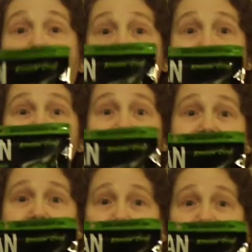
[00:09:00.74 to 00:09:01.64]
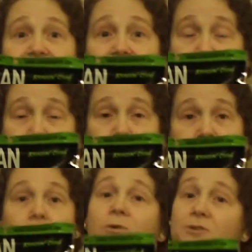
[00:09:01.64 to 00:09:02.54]
as is on a Texas
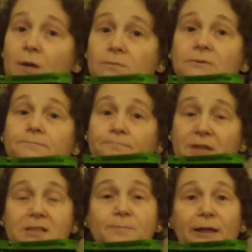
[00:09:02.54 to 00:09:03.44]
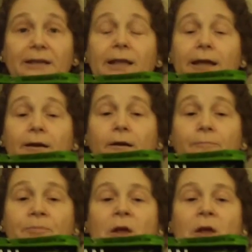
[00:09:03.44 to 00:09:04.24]
rig, which I will explain later,